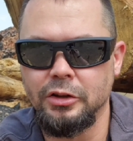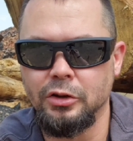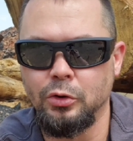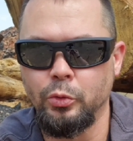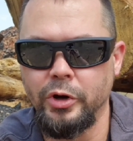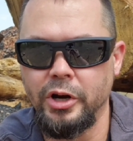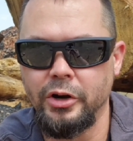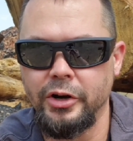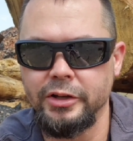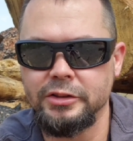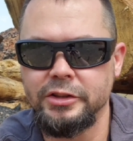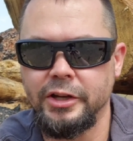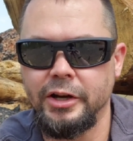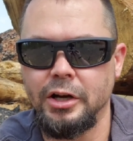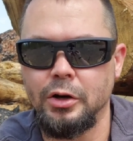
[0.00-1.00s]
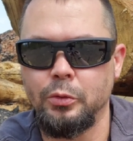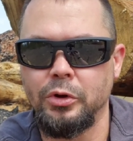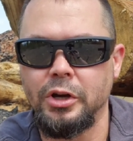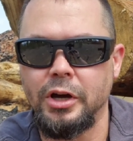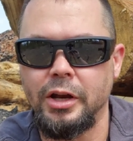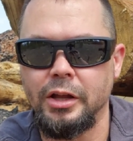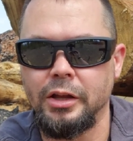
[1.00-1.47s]
Got a little wear right
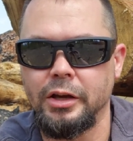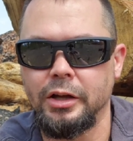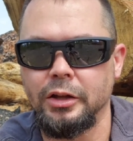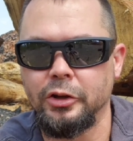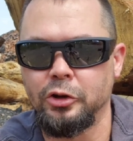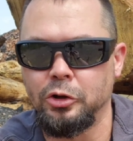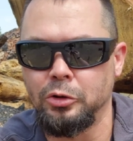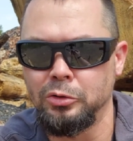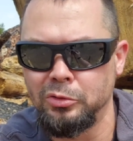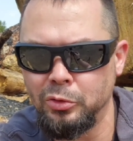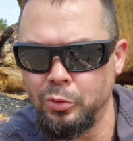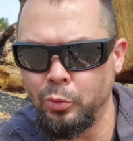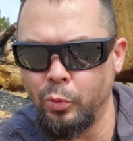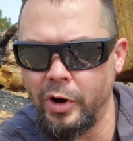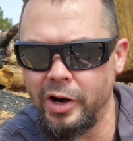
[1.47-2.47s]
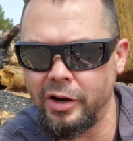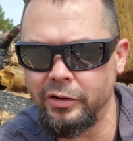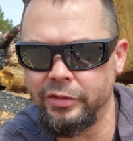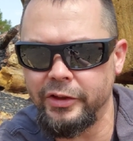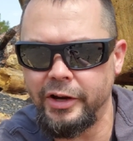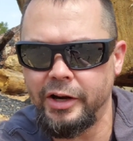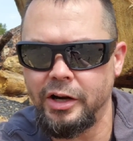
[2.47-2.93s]
there. We got a little
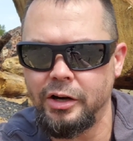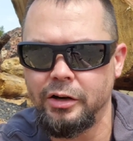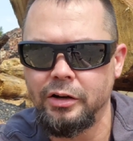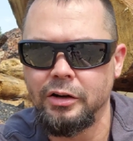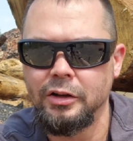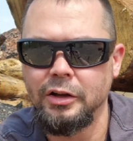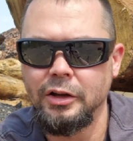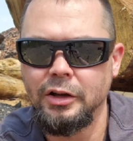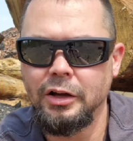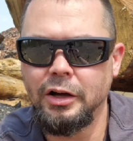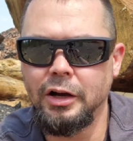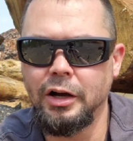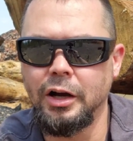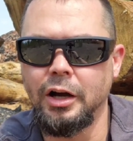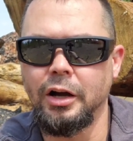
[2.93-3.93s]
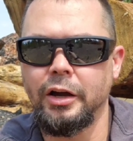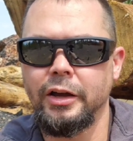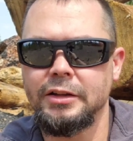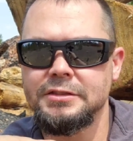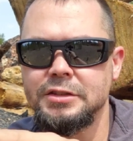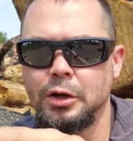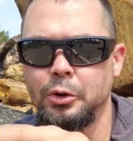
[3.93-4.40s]
wear there,
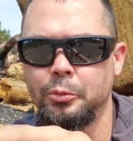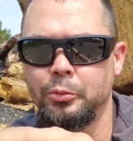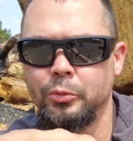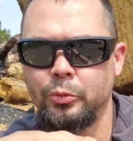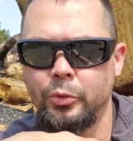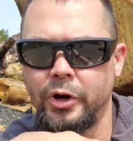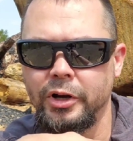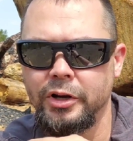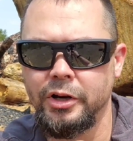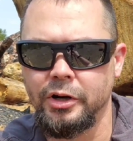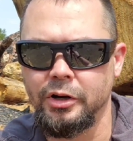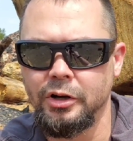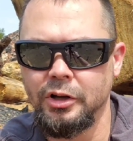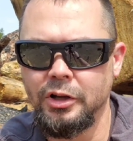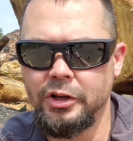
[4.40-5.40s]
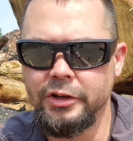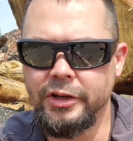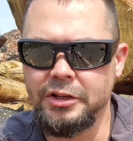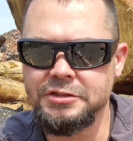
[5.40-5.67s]
and some right here.